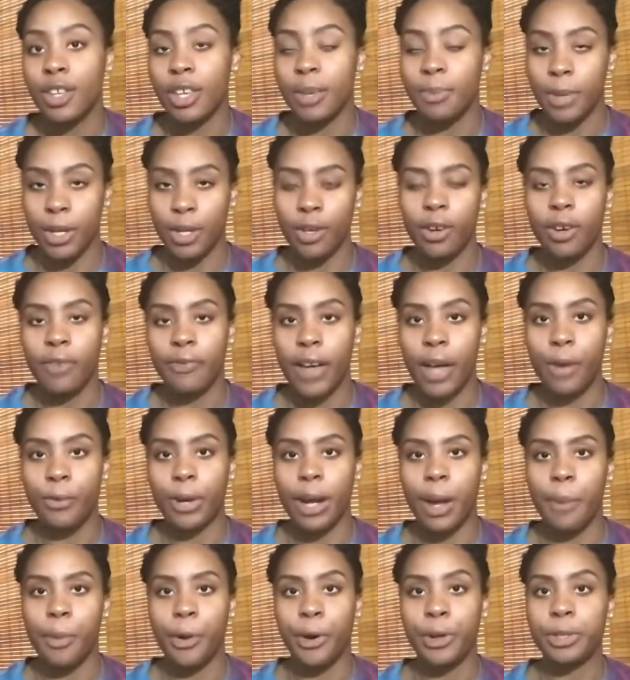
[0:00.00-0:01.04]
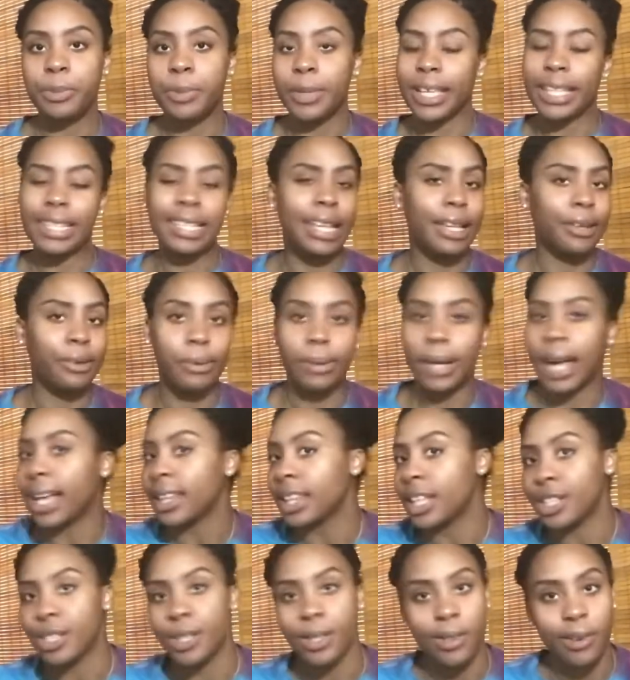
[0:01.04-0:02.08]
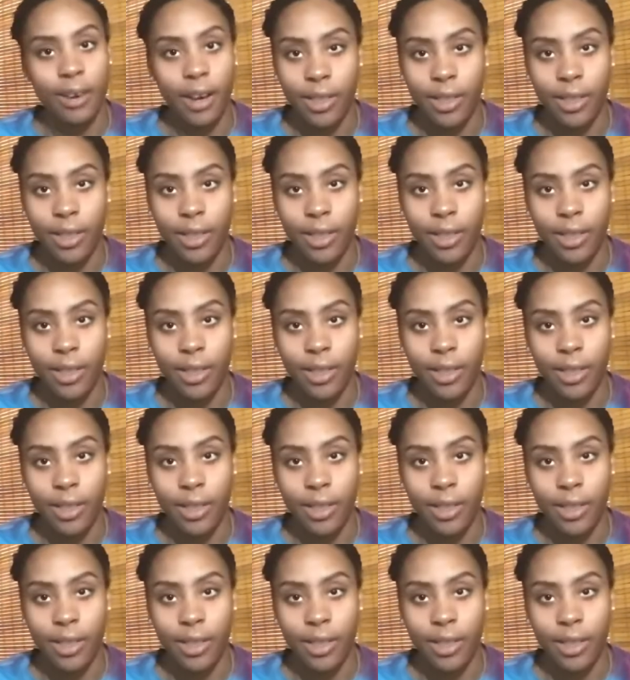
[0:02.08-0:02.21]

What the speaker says: Subscribe if you are not subscribed.